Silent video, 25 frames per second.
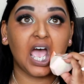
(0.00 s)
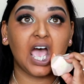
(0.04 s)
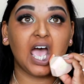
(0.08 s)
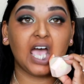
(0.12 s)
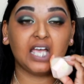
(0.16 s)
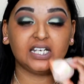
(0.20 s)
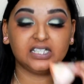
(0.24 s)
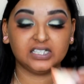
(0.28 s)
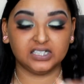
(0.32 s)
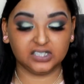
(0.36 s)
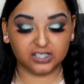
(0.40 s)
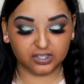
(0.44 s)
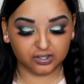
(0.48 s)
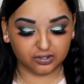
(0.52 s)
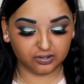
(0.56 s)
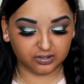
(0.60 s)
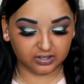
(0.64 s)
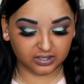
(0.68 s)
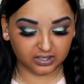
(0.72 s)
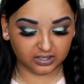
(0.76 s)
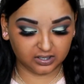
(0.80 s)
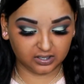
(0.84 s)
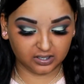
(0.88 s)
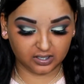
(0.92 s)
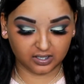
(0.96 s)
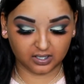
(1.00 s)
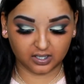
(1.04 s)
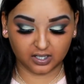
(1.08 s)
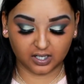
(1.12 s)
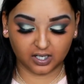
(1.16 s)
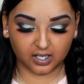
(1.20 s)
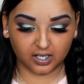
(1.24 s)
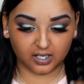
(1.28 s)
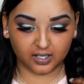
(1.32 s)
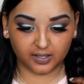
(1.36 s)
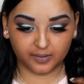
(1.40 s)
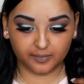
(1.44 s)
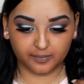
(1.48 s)
I did use it
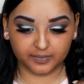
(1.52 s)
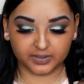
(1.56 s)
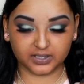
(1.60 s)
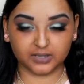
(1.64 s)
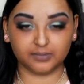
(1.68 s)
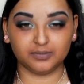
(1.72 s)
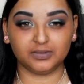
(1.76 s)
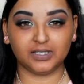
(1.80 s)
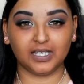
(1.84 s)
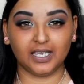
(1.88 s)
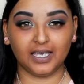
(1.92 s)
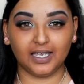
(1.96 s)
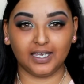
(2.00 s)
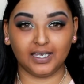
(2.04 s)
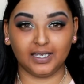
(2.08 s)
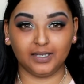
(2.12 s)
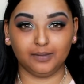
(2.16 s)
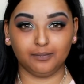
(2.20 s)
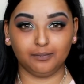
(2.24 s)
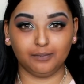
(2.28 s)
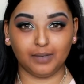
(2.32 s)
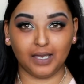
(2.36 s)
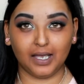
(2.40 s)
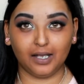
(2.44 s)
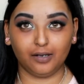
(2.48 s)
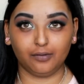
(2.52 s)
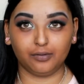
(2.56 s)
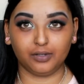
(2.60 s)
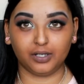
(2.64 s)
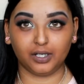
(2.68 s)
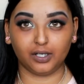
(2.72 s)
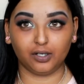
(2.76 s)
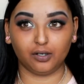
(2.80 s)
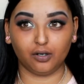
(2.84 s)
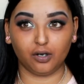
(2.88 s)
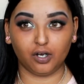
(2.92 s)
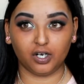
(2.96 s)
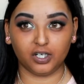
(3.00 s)
um, some time back when
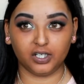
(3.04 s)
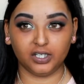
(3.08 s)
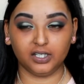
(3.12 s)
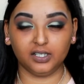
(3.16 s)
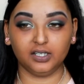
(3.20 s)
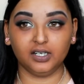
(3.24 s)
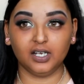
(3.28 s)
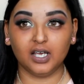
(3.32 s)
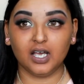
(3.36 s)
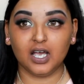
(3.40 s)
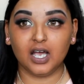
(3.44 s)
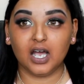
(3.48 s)
I got it